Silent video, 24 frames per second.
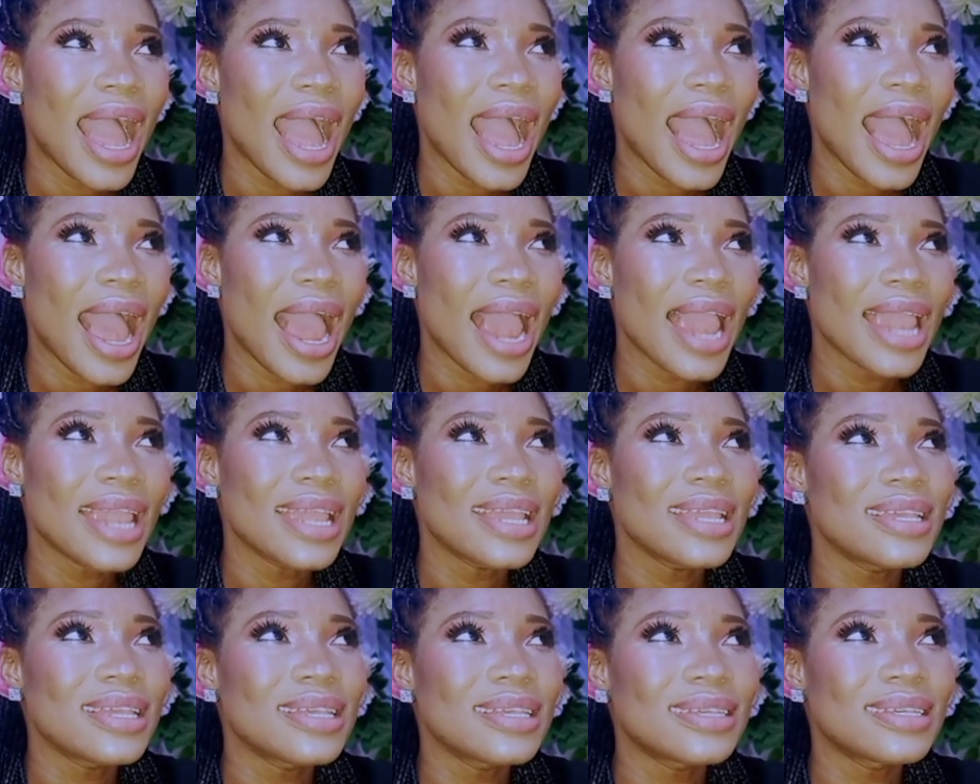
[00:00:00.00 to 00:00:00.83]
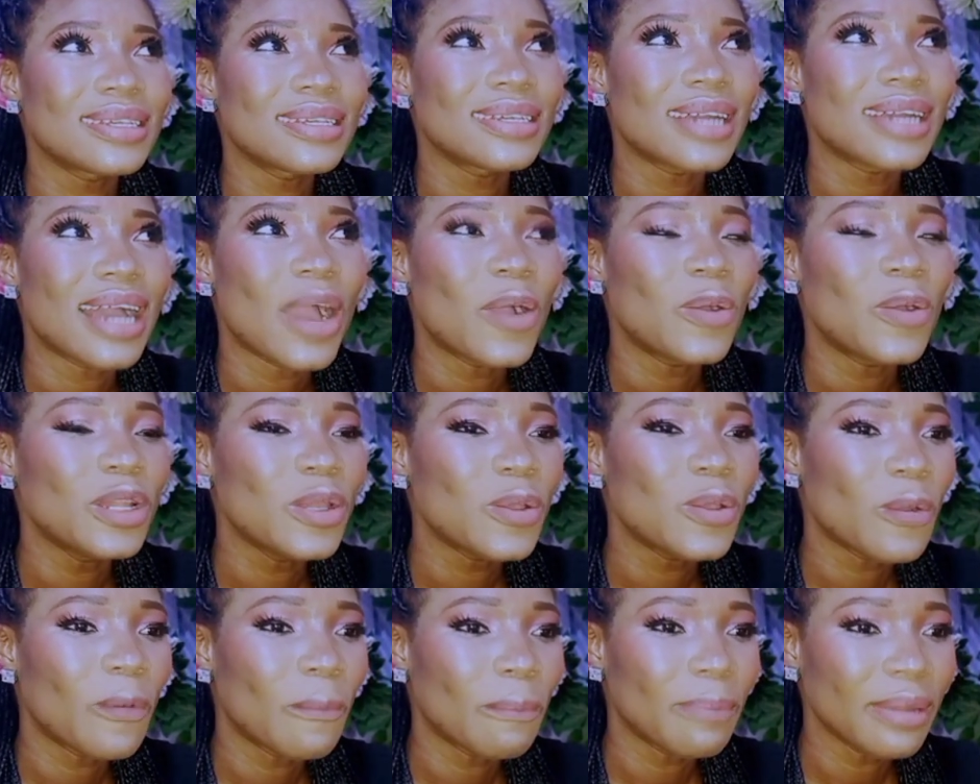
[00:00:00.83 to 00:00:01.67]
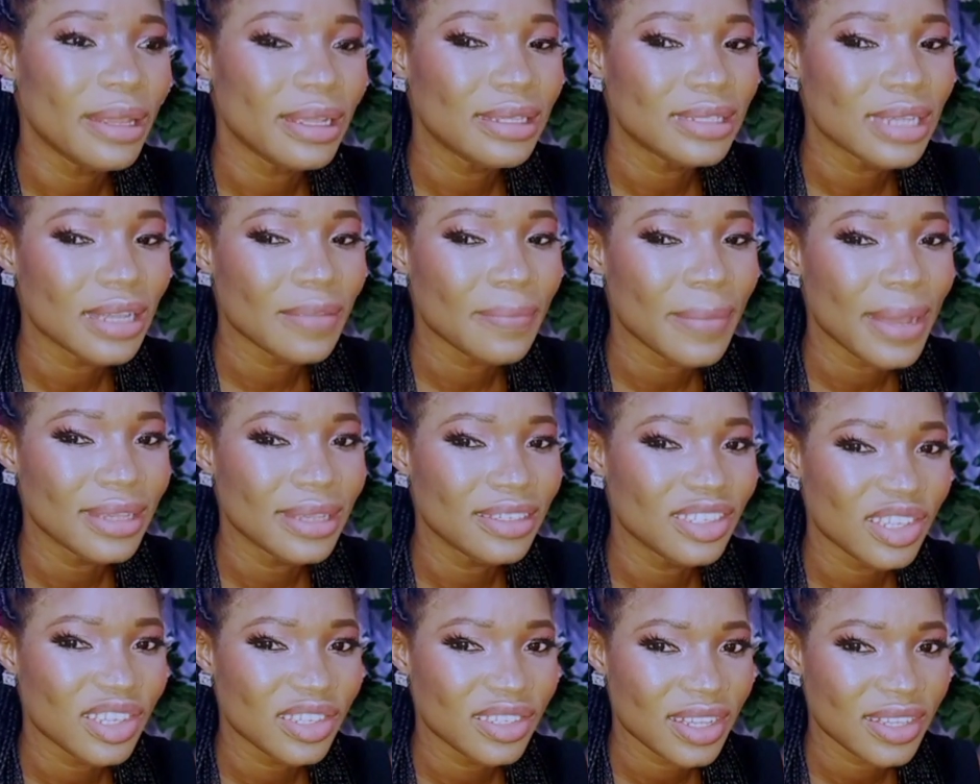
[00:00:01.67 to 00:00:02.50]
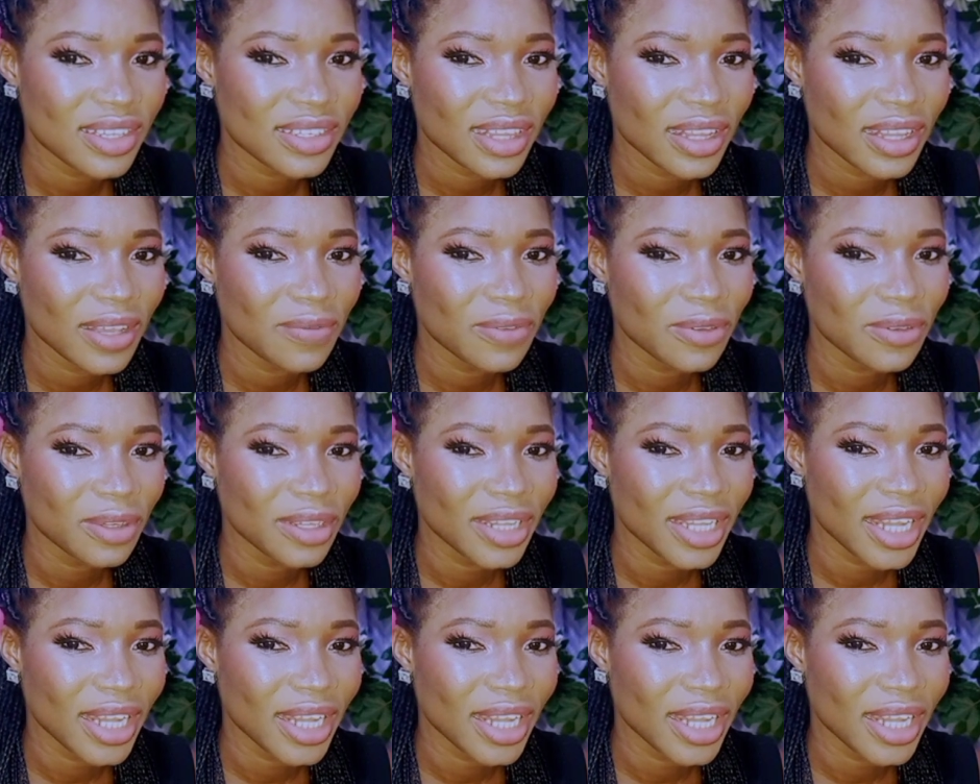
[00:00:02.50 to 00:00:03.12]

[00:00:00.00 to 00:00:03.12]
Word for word: I I only completed my GHS level